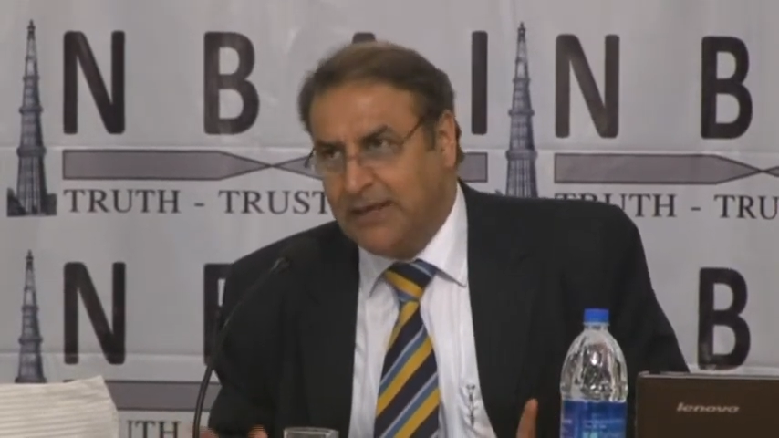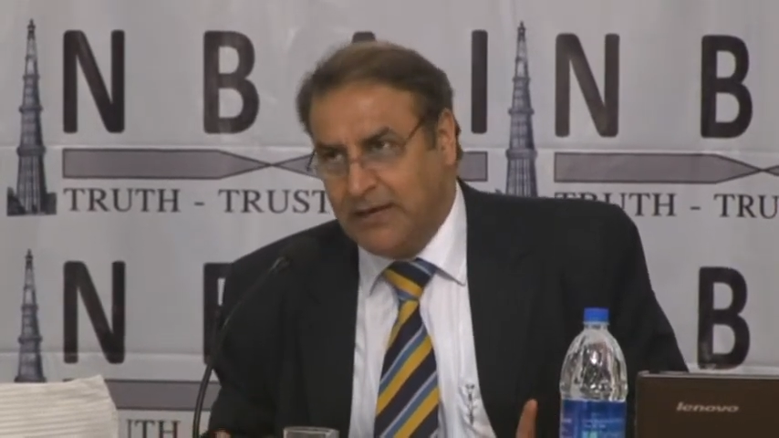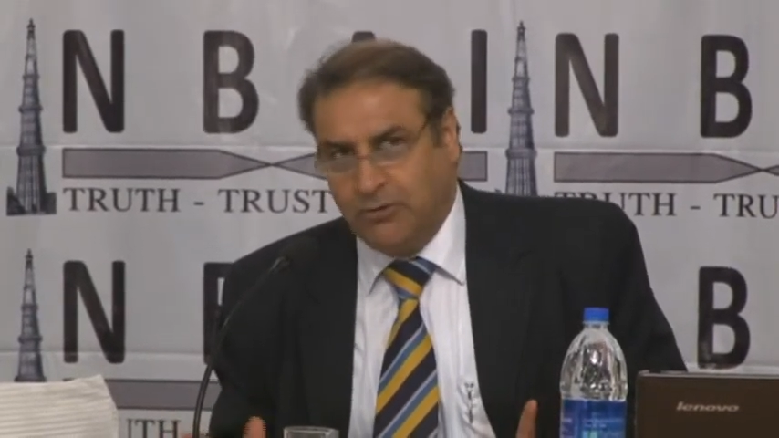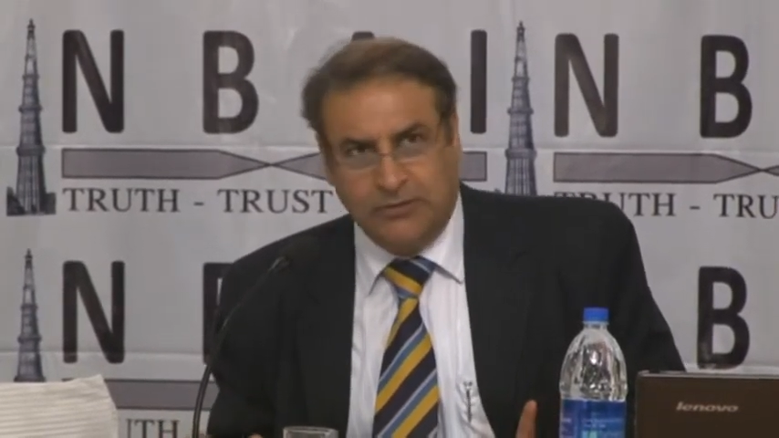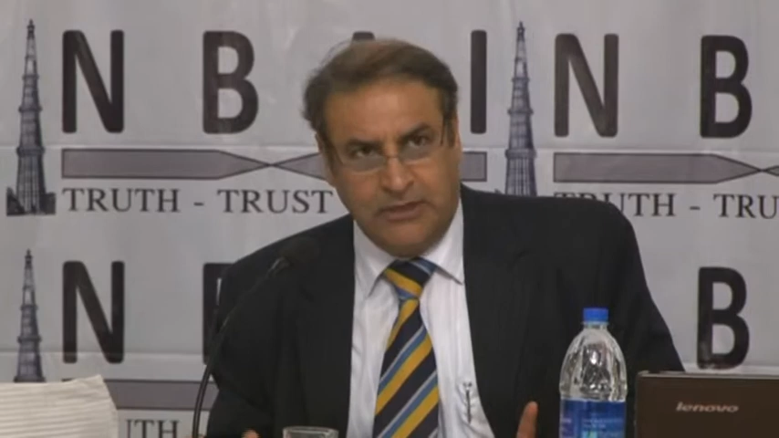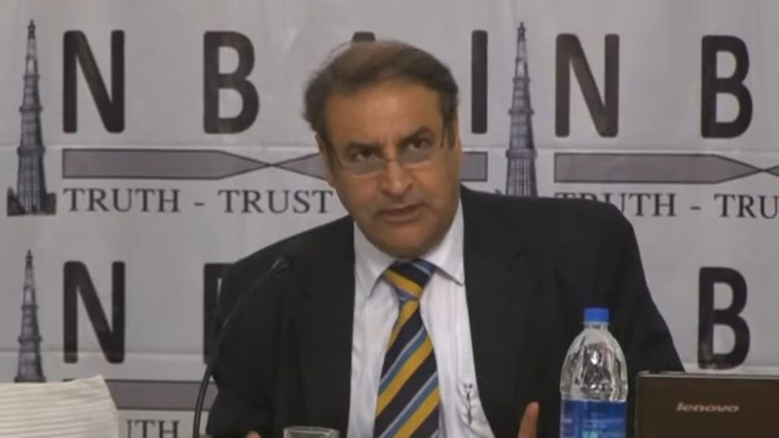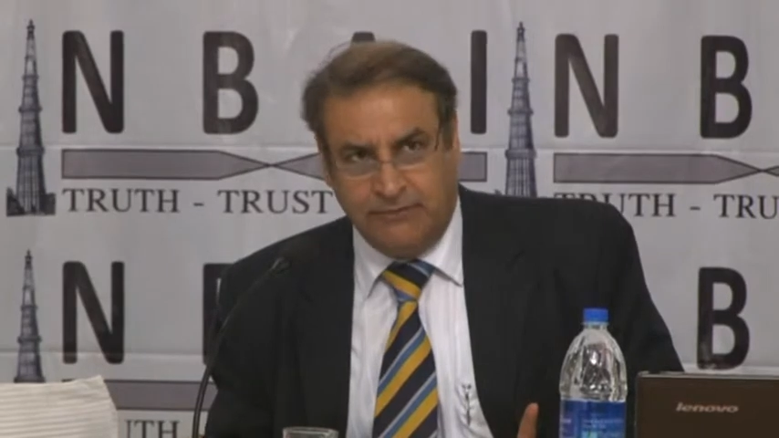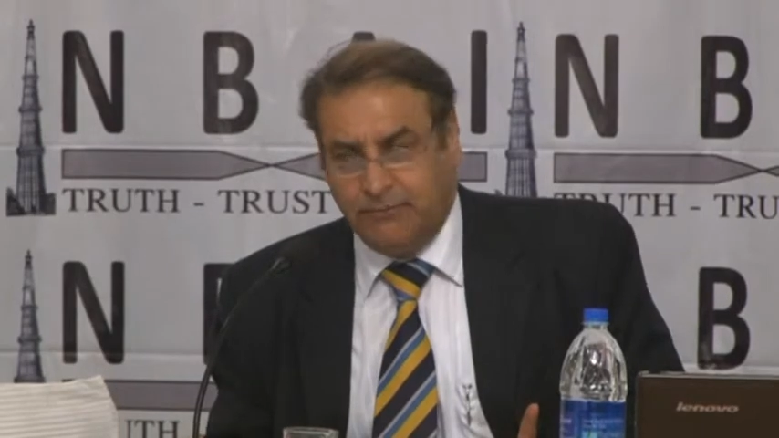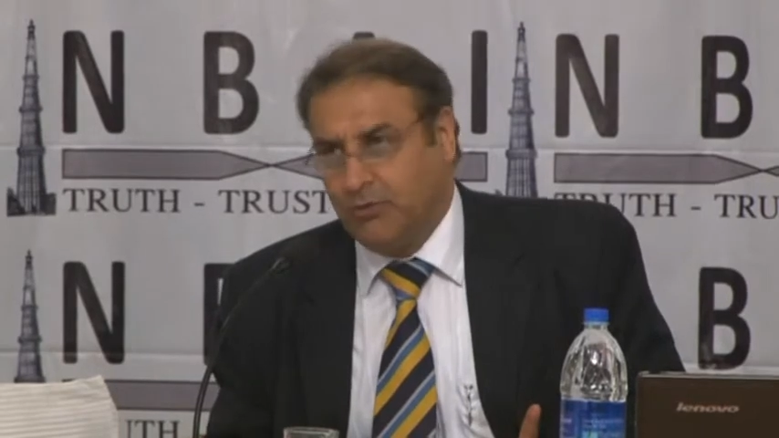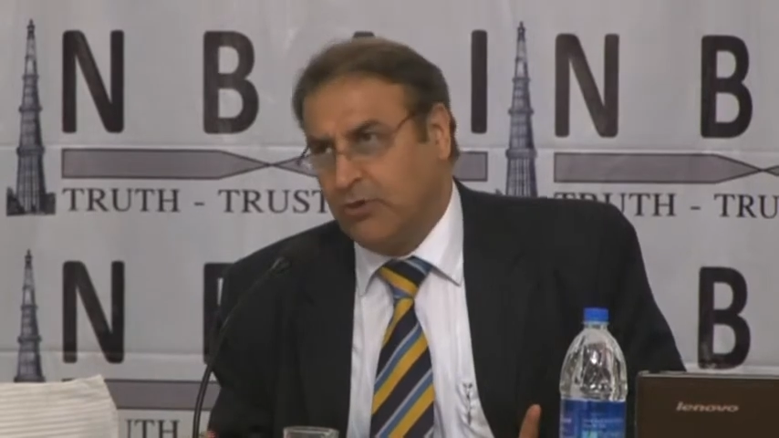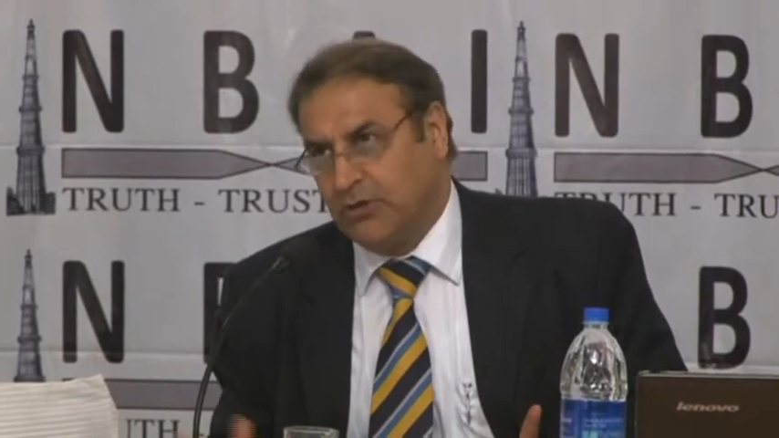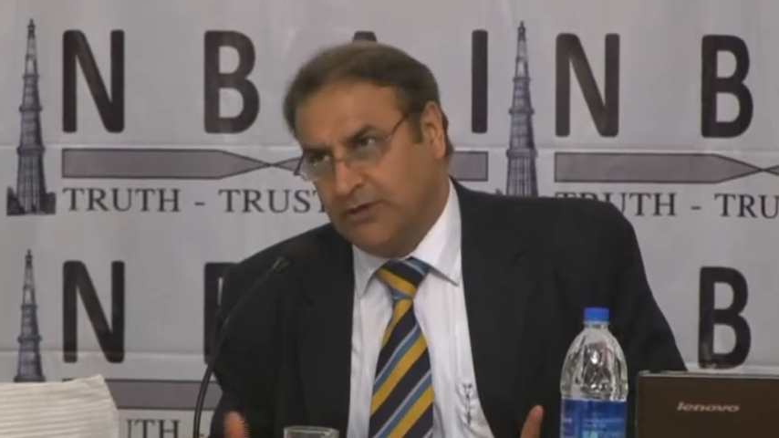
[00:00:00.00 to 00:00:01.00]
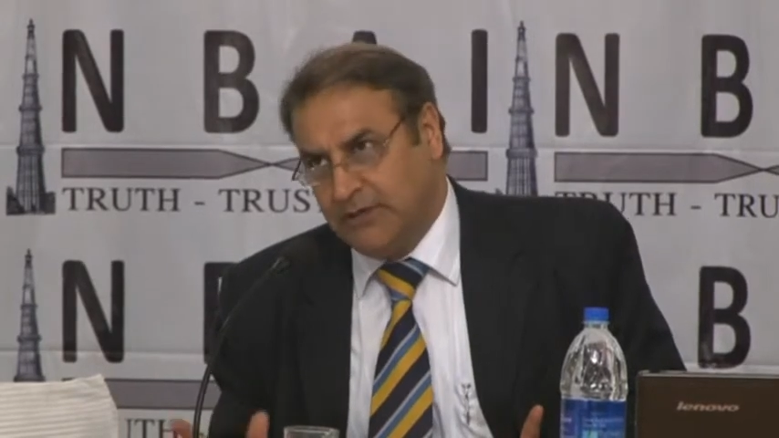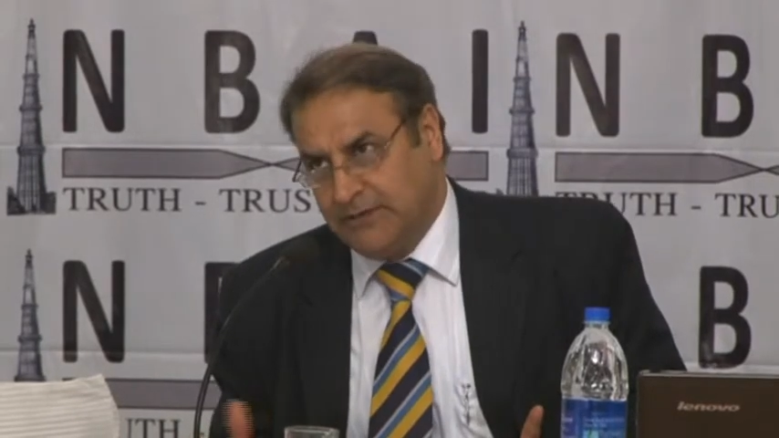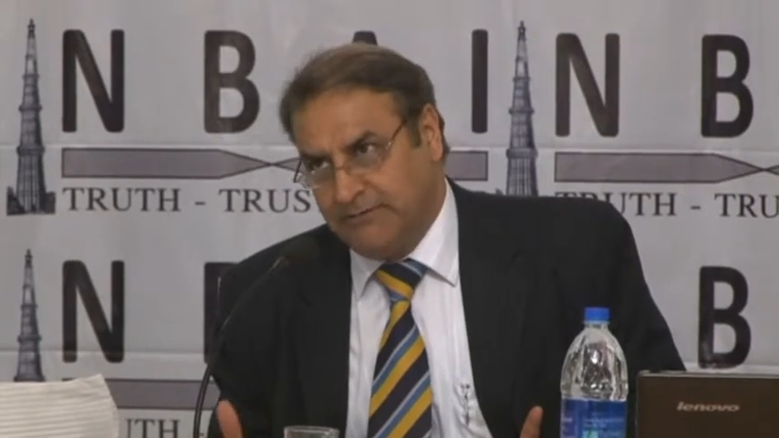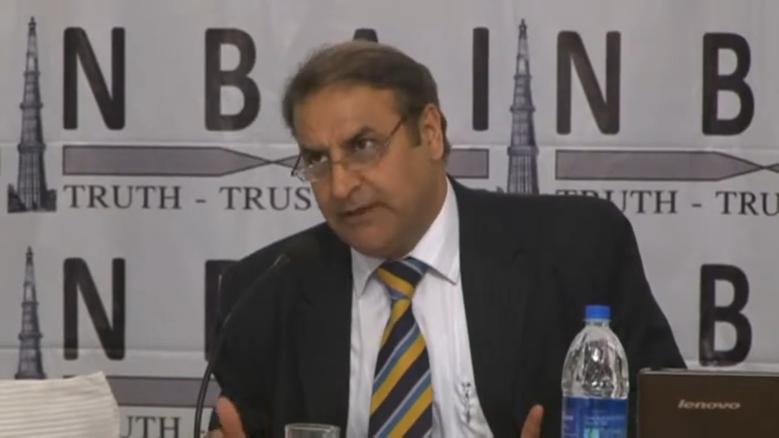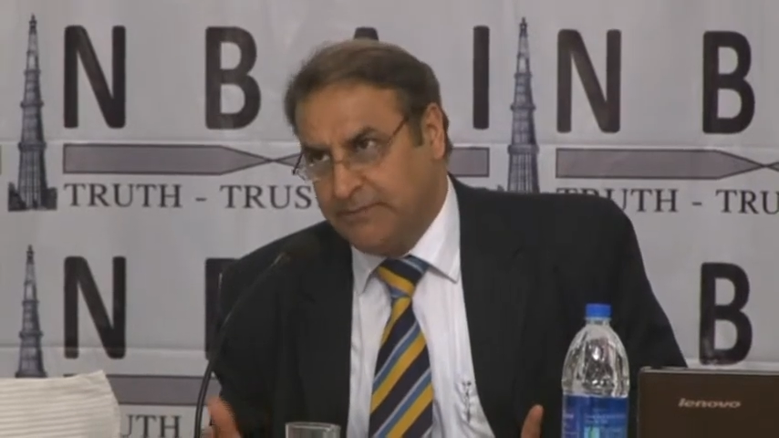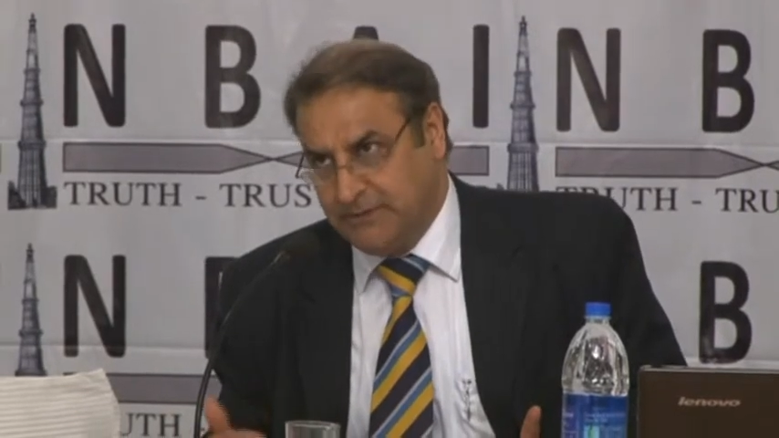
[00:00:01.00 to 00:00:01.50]
around 34 or
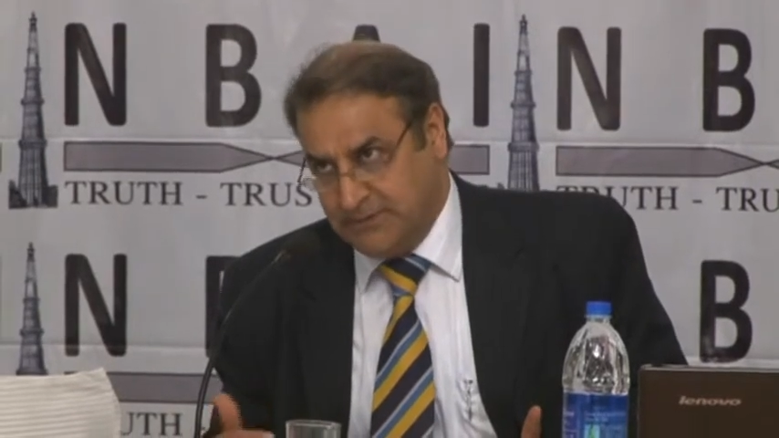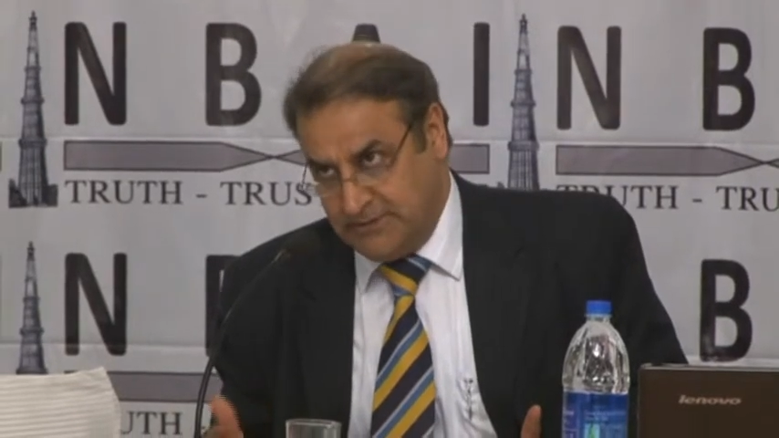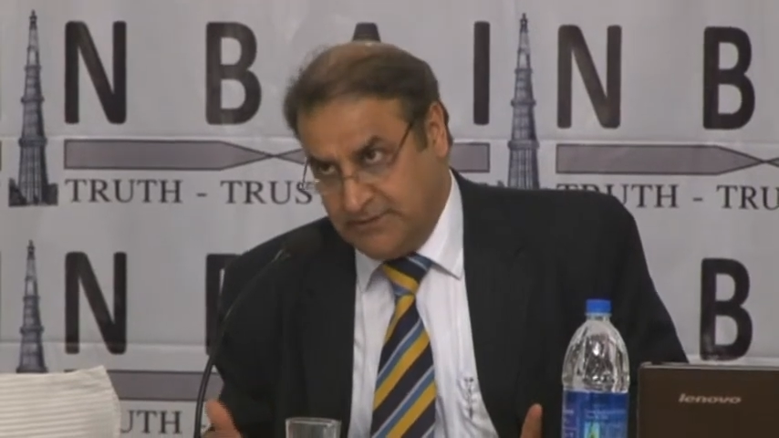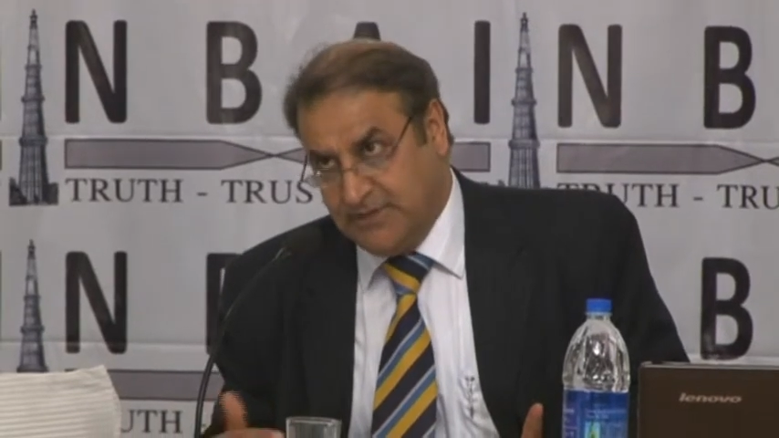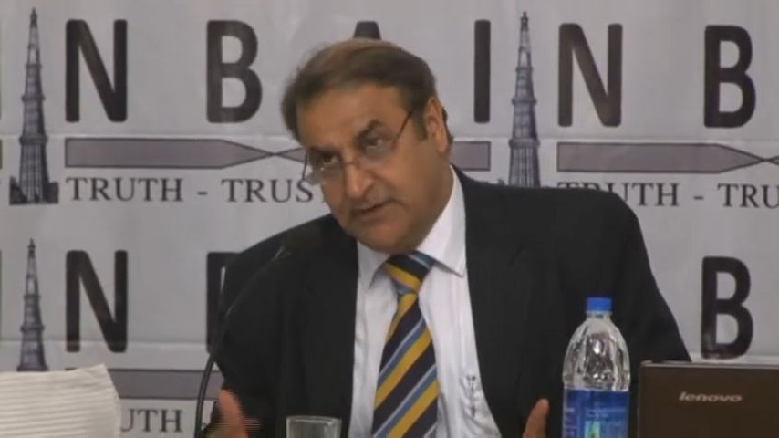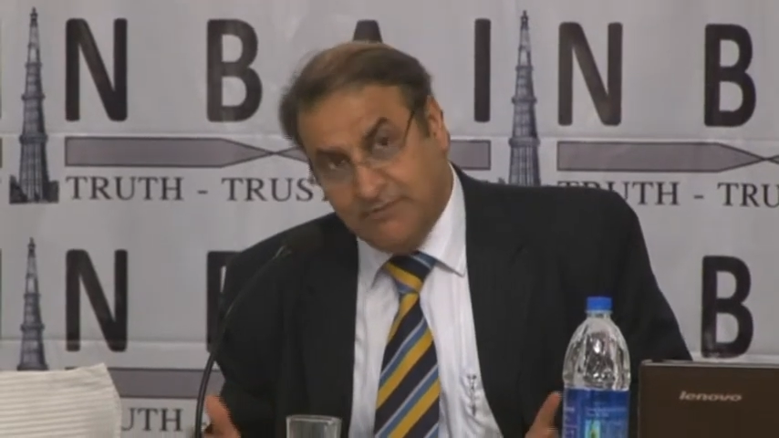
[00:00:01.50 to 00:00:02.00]
35%